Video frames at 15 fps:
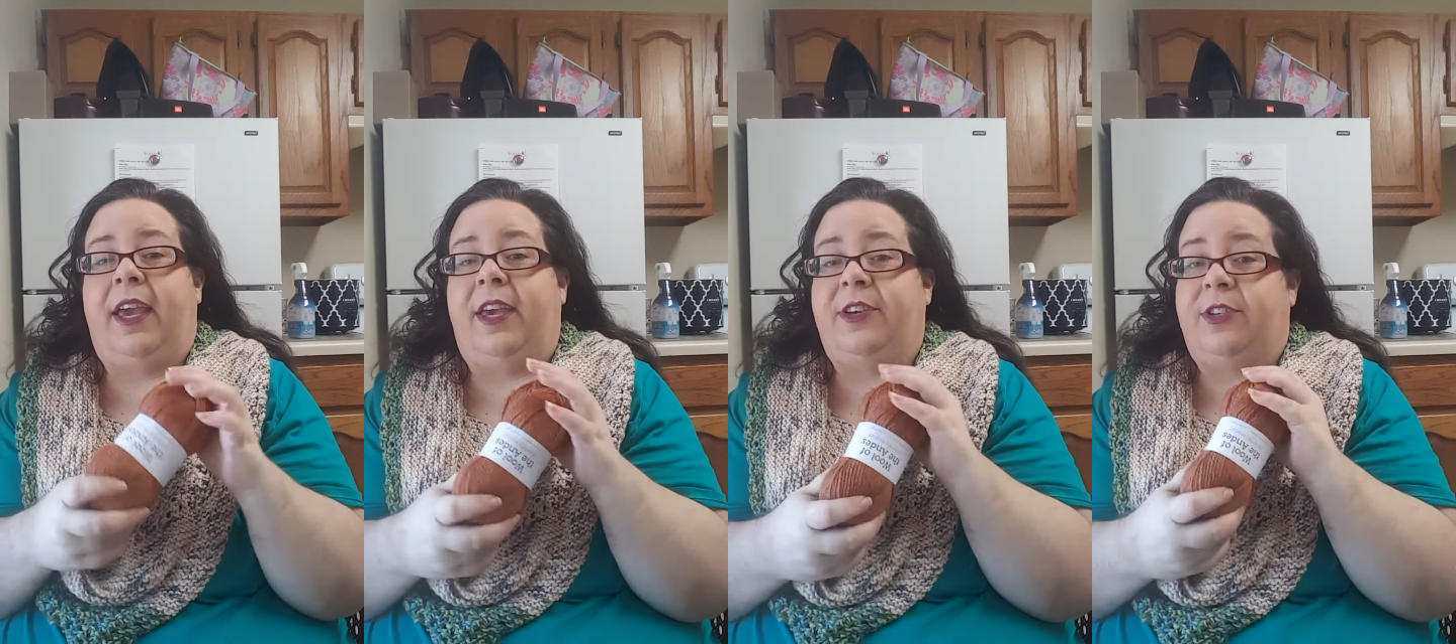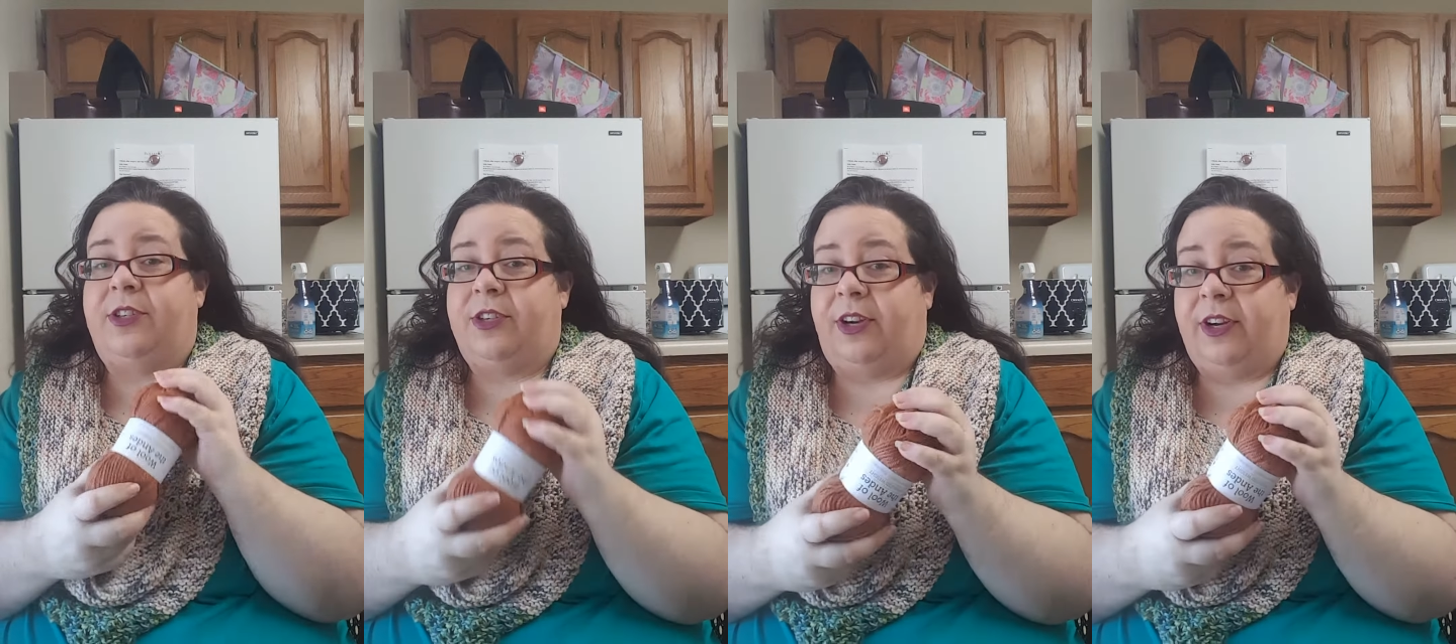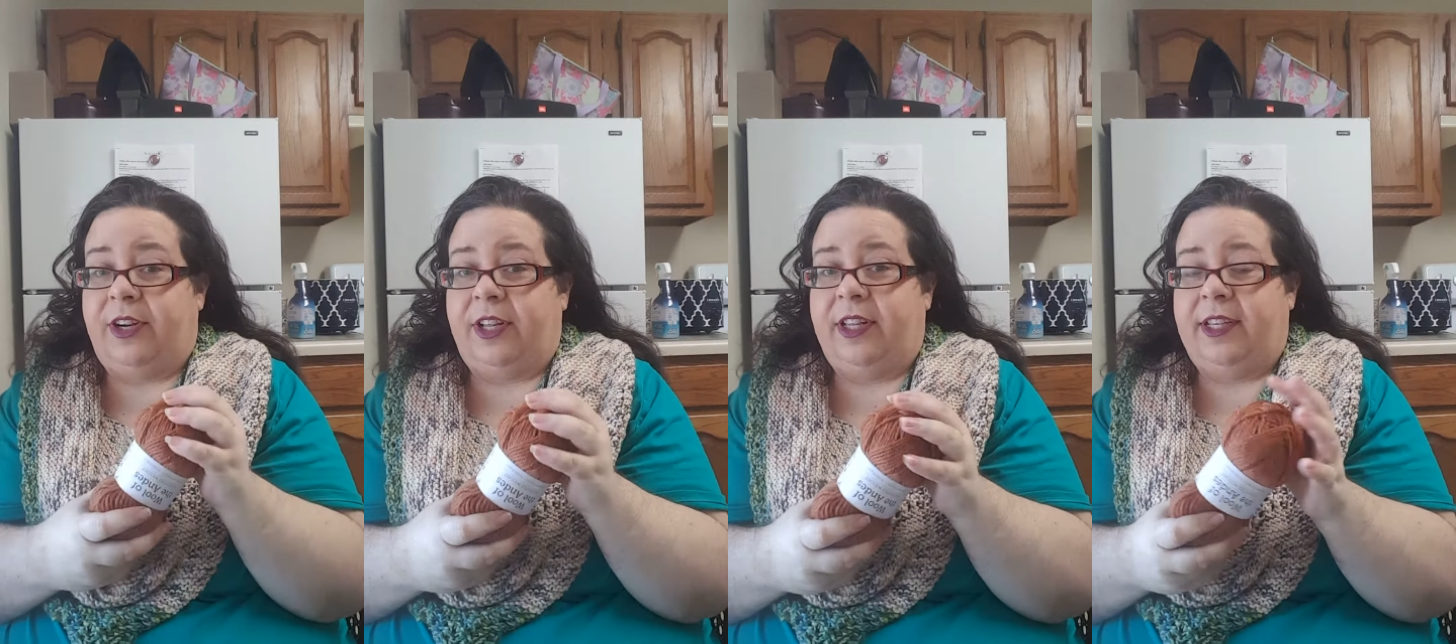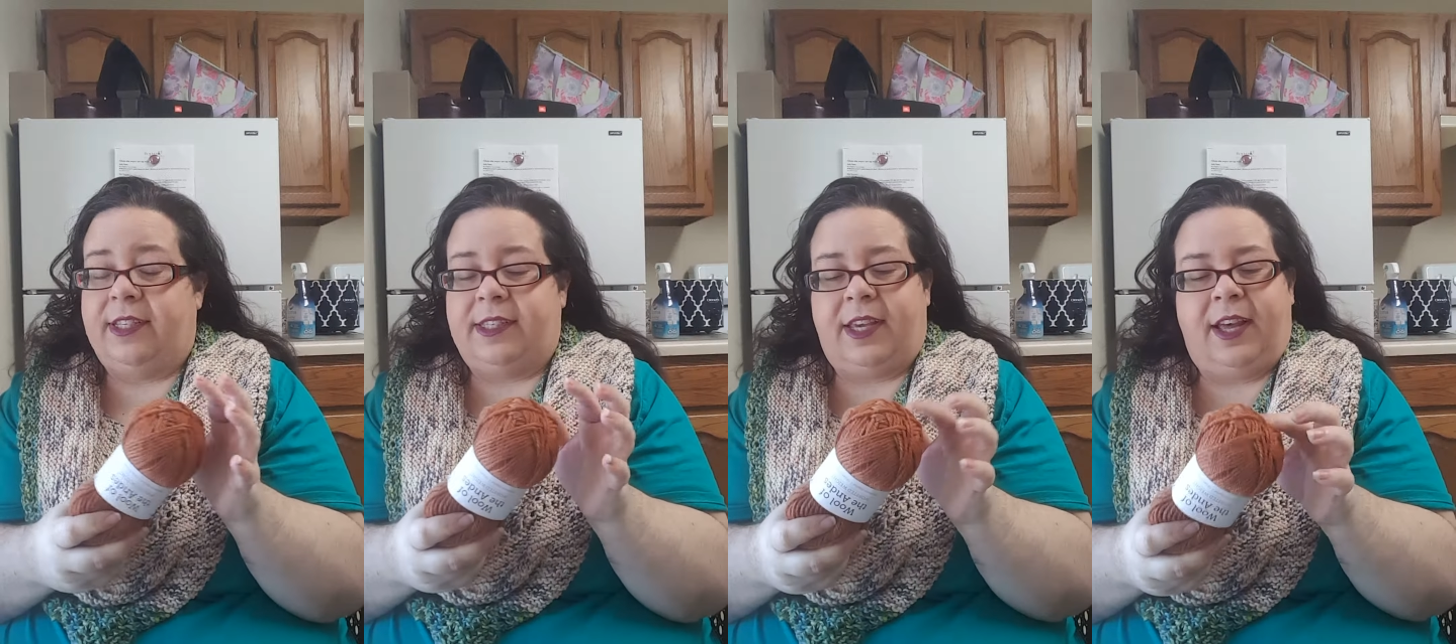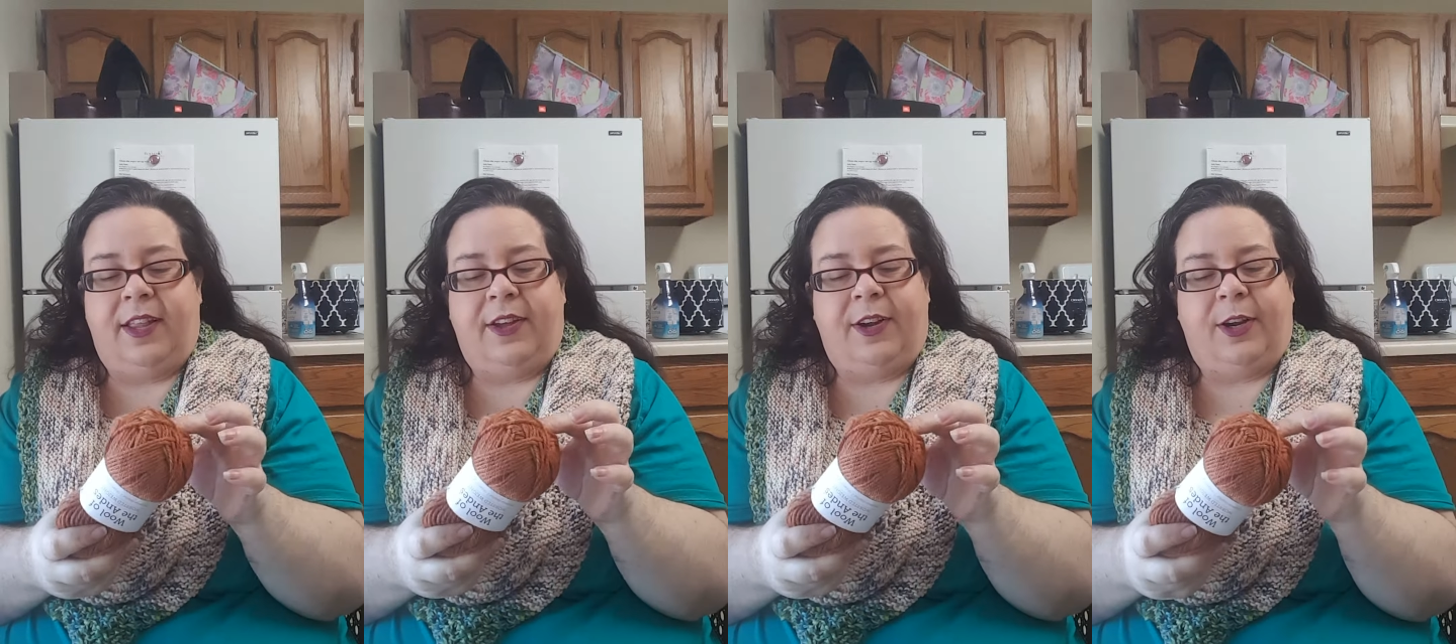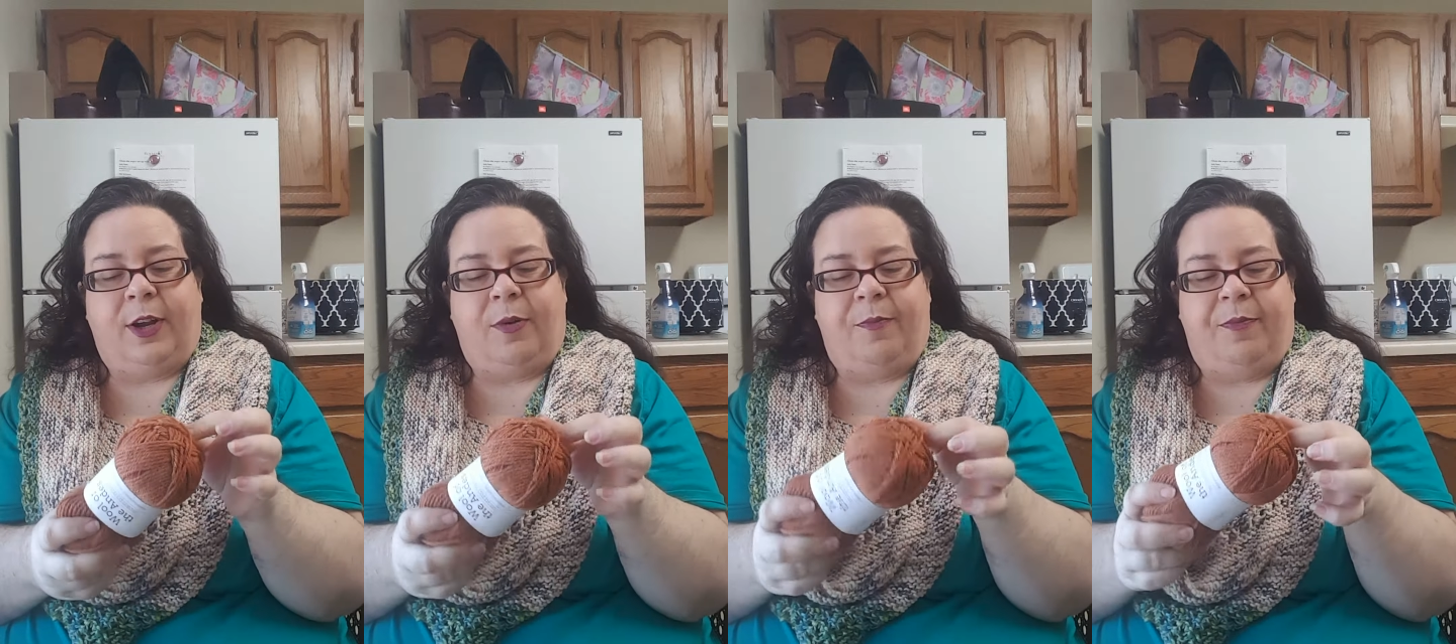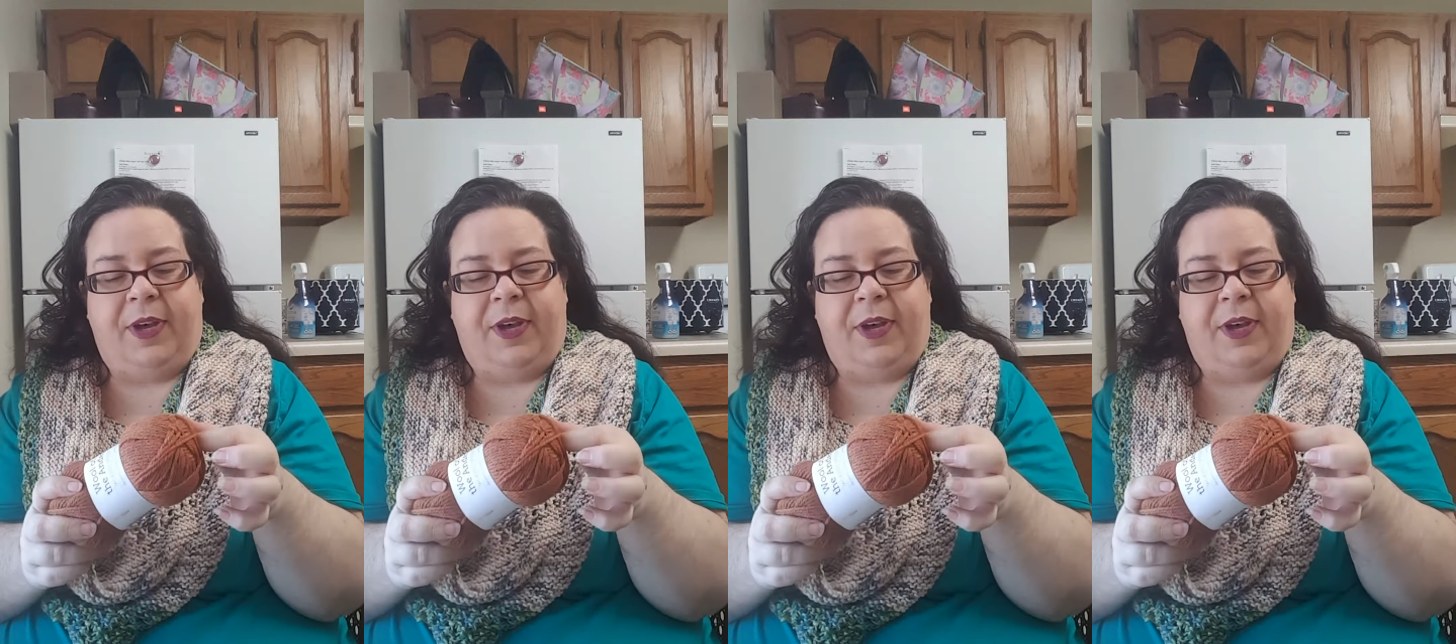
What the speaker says: a shirt in this color,